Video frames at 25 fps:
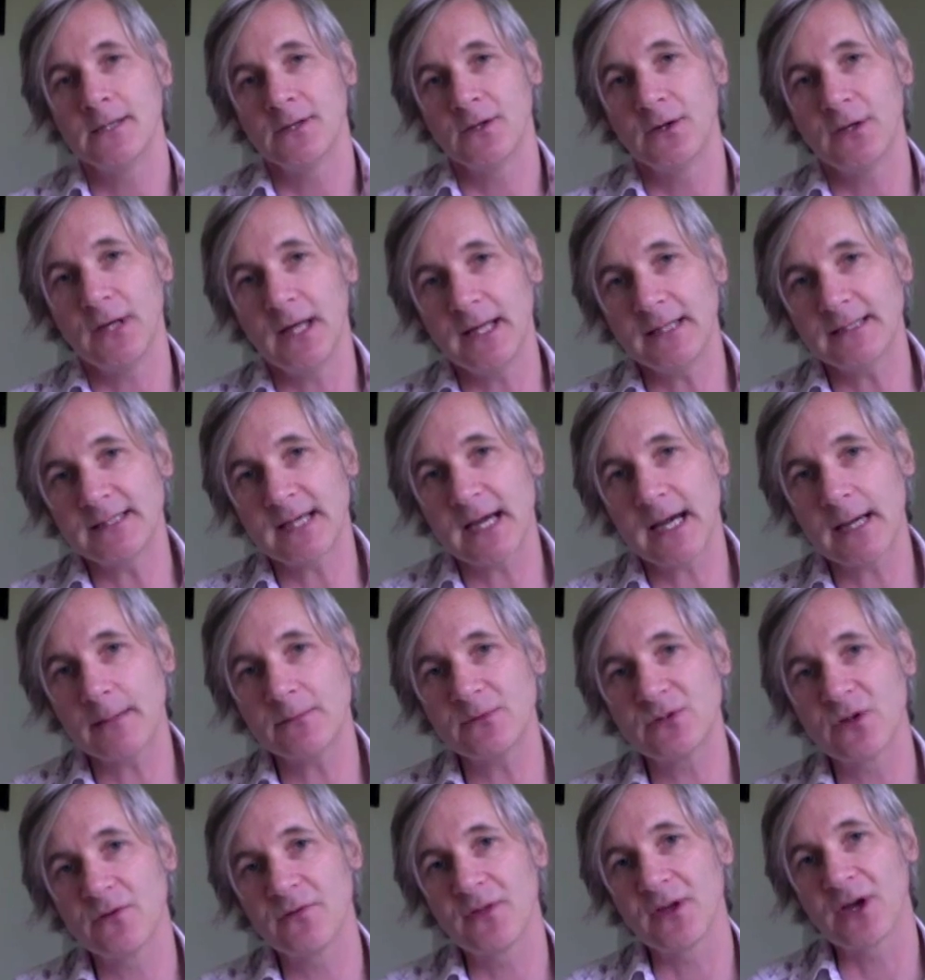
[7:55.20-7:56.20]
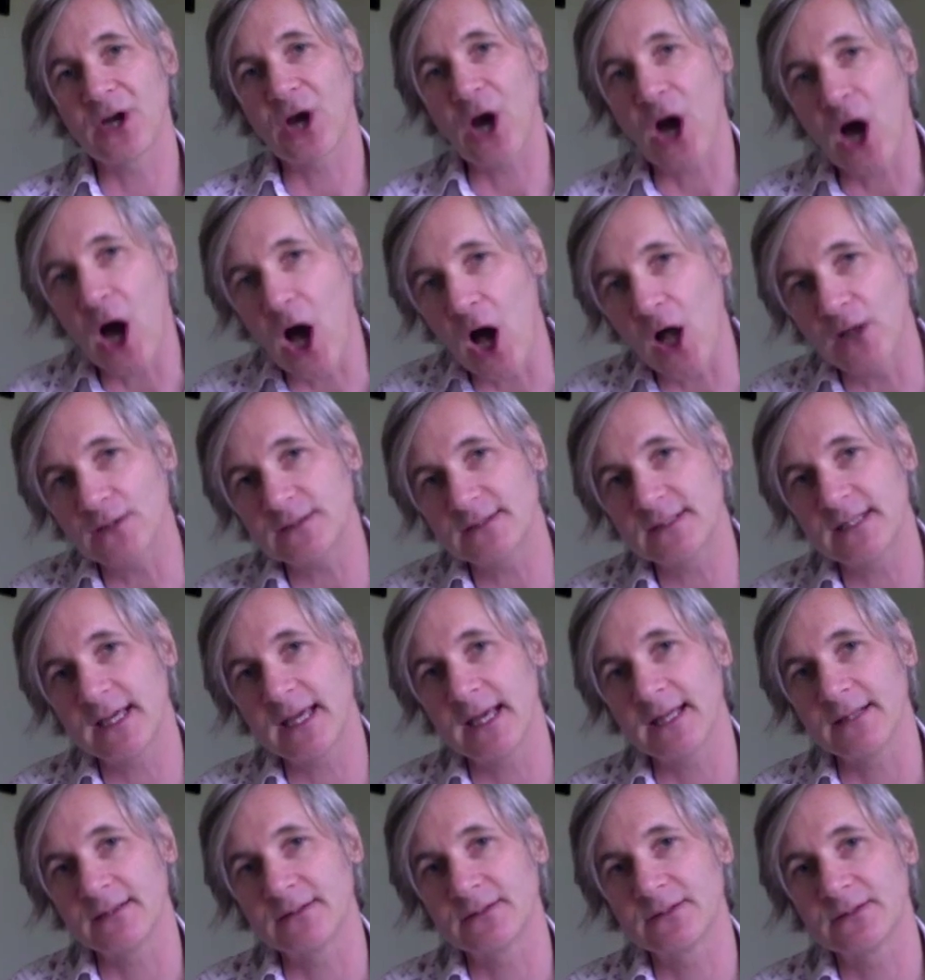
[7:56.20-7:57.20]
Now, in terms of the
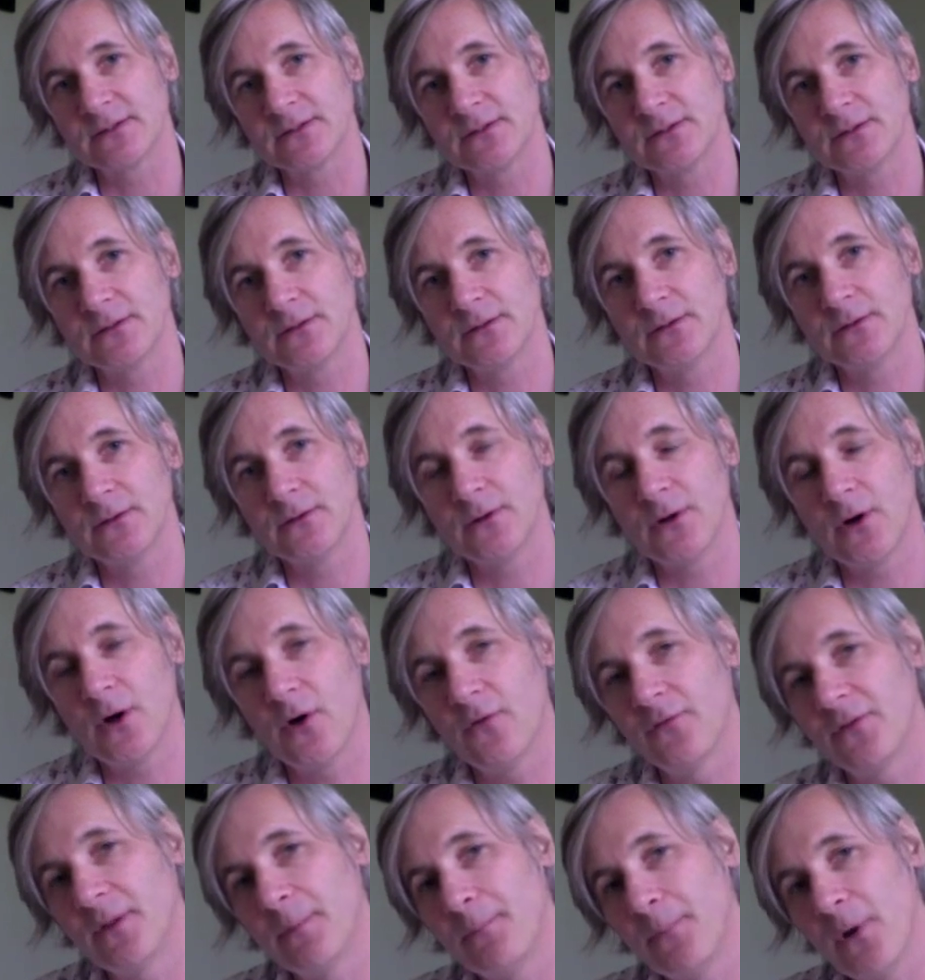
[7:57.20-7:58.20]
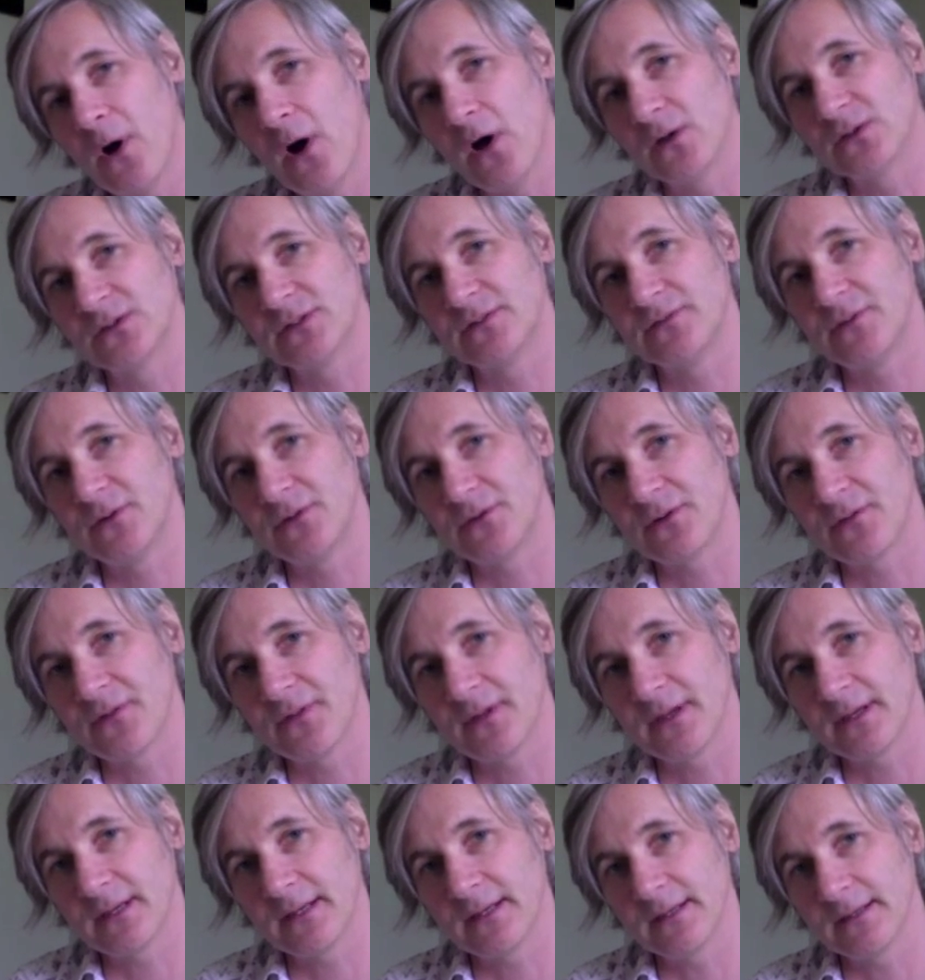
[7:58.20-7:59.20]
content of the positive future
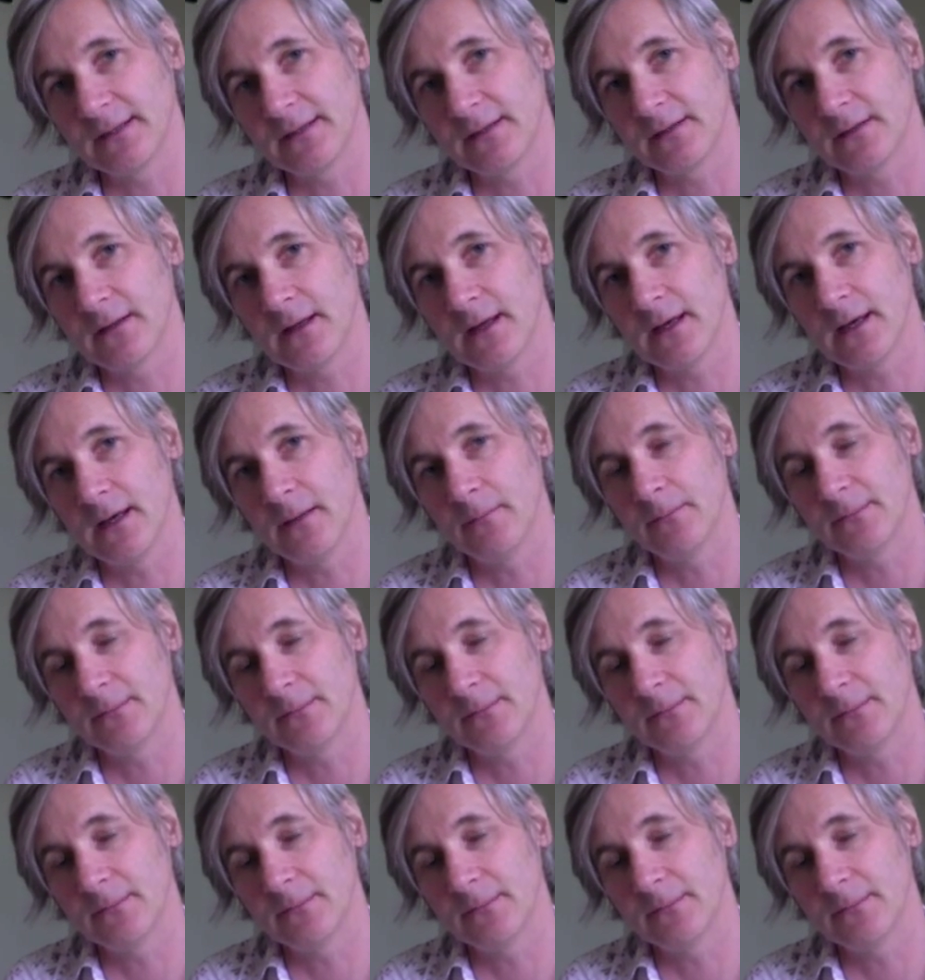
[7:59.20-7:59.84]
thinking um,